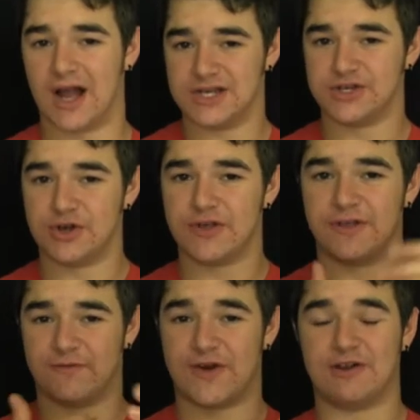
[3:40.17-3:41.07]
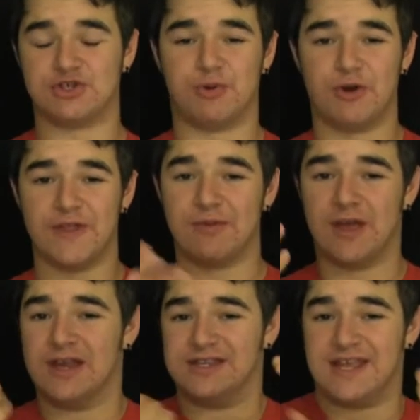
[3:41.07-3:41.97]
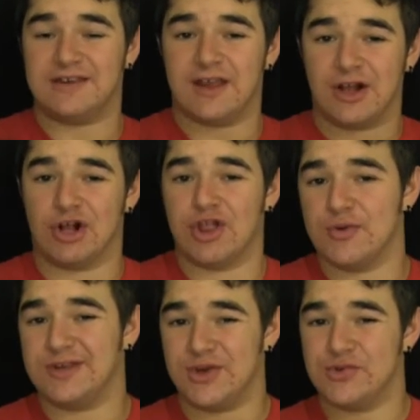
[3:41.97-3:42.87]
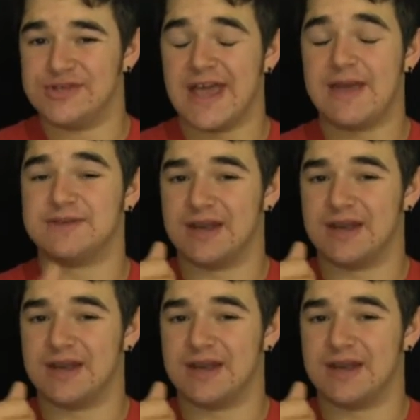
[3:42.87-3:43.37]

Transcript: I do know that in the final poll they didn't include used games,